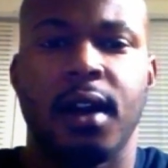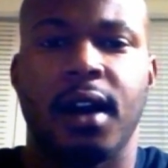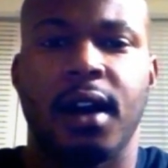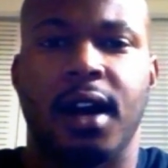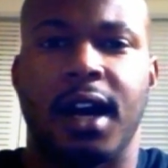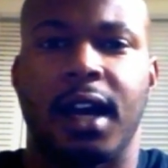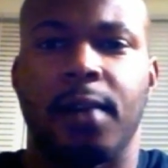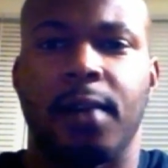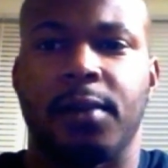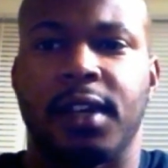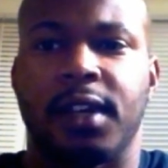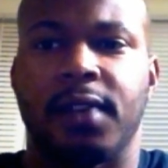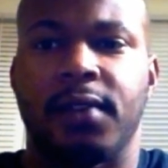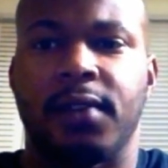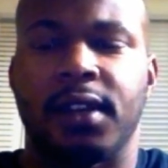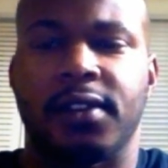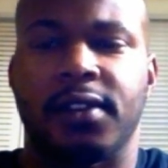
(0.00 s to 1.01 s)
I am
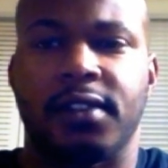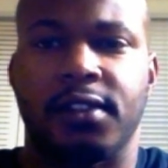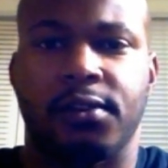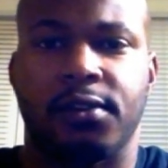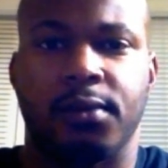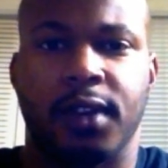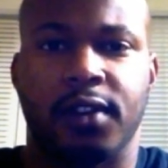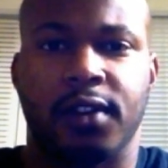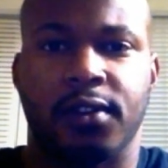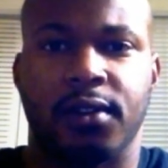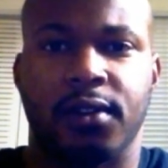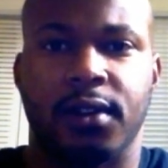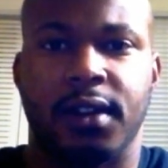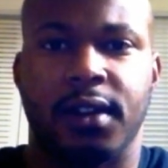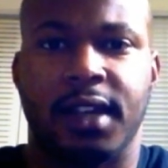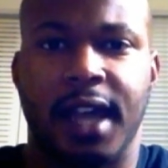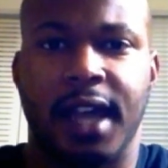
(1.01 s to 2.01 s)
given a situation or
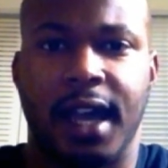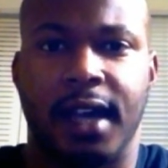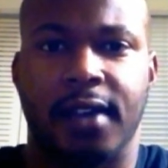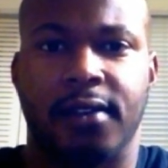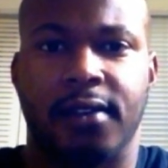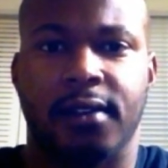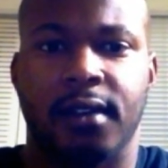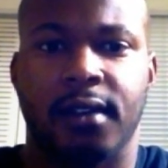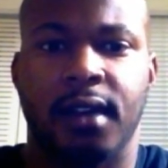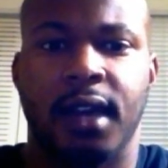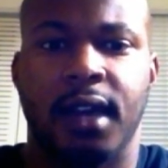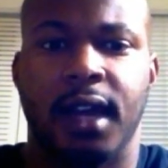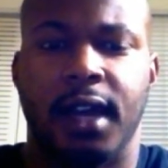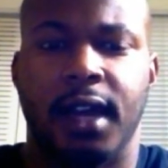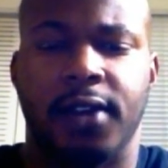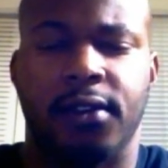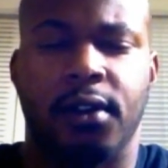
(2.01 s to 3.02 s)
a task
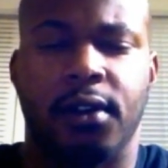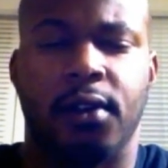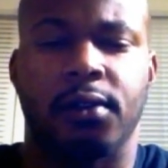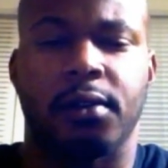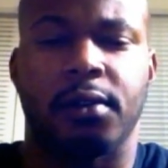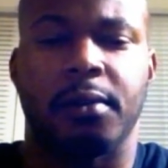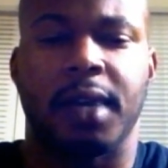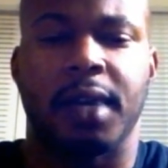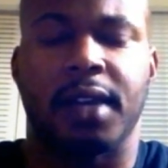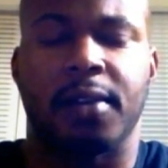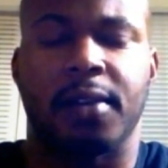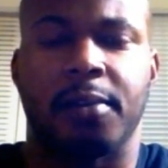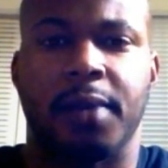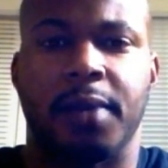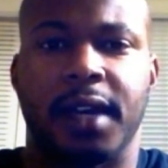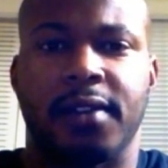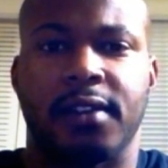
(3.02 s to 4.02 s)
and told to make the
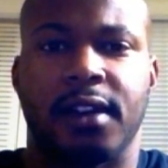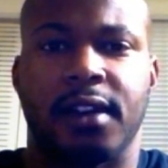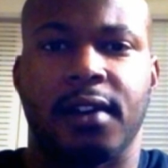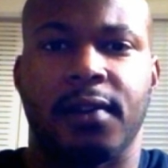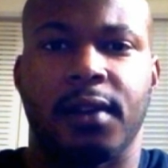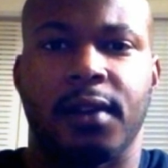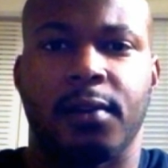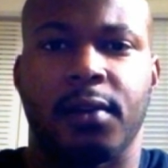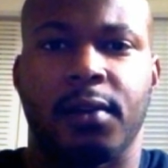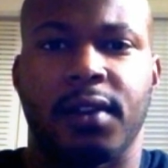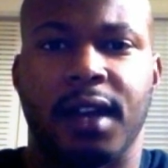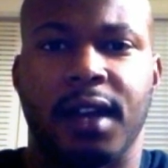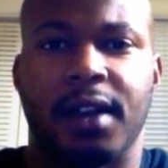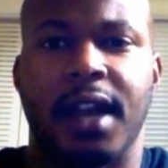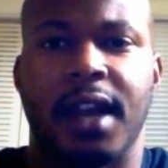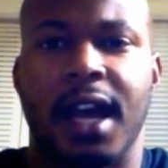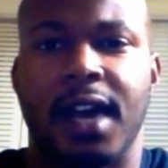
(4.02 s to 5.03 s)
best out of it without
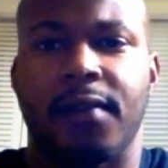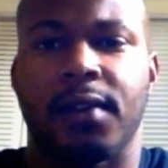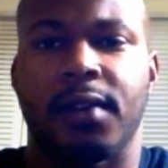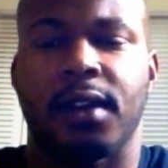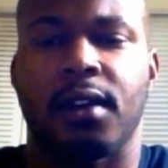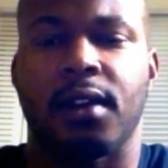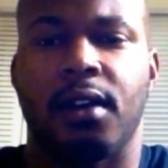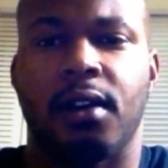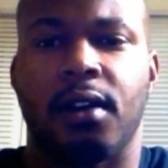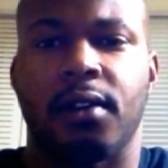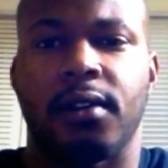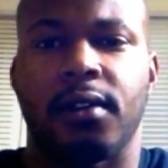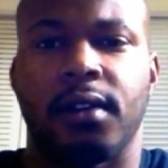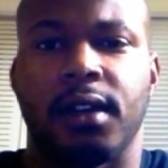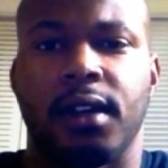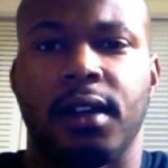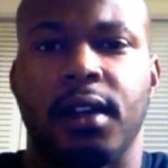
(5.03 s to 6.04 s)
having all
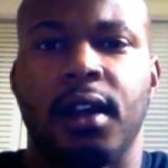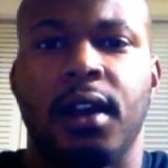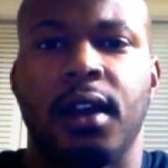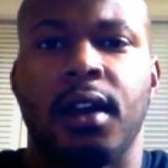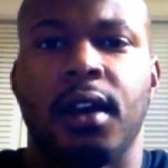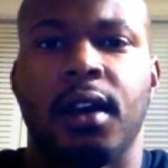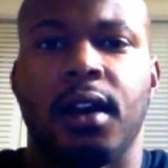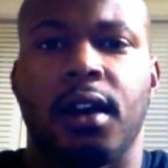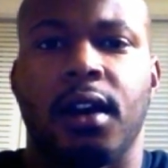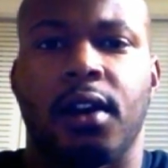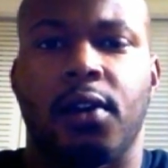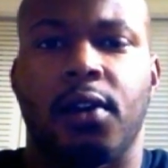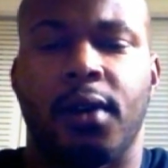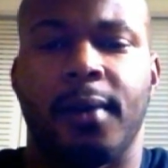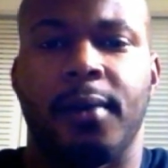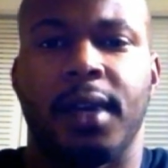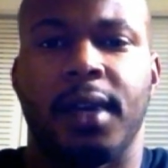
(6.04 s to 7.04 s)
the
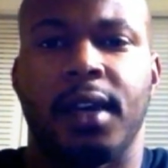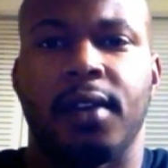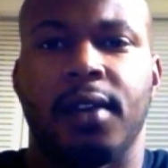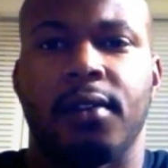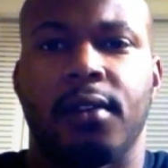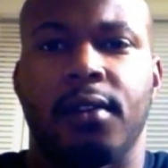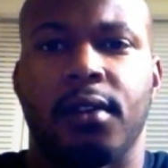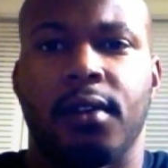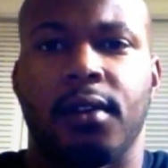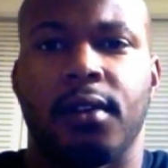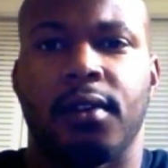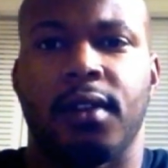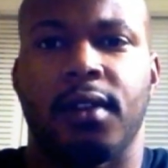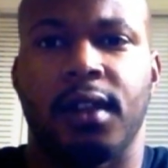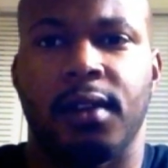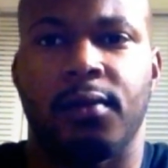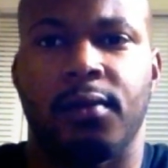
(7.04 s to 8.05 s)
equipment or
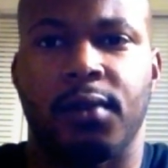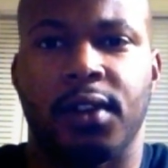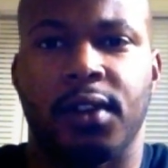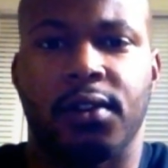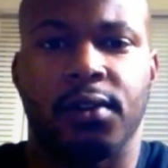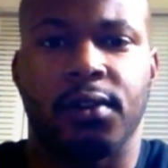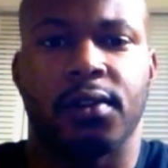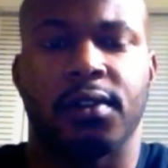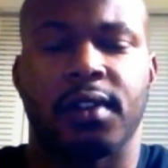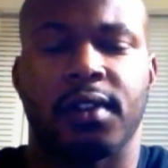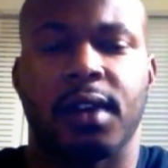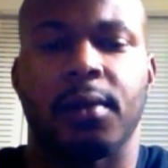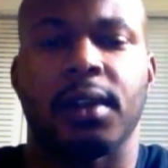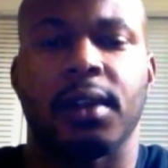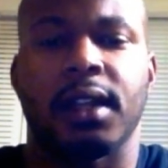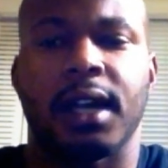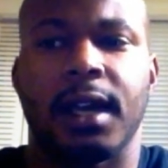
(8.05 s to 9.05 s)
the resources I would
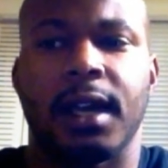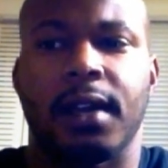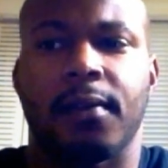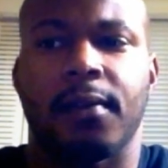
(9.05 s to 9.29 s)
like.